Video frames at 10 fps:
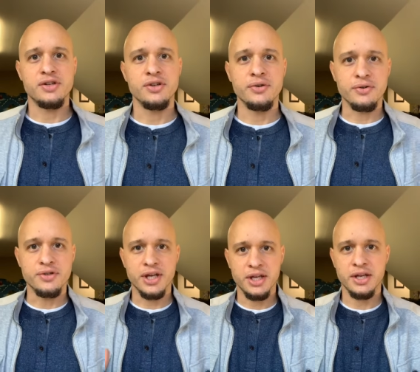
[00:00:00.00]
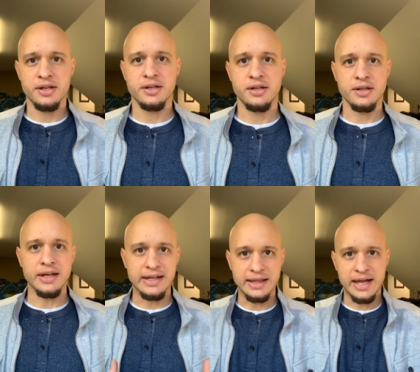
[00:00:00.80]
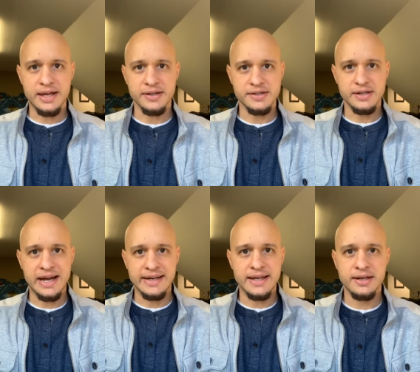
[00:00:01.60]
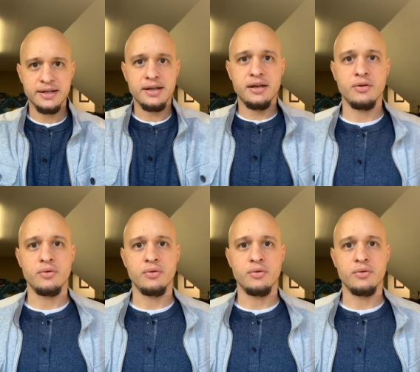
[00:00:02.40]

You're taking the client's identity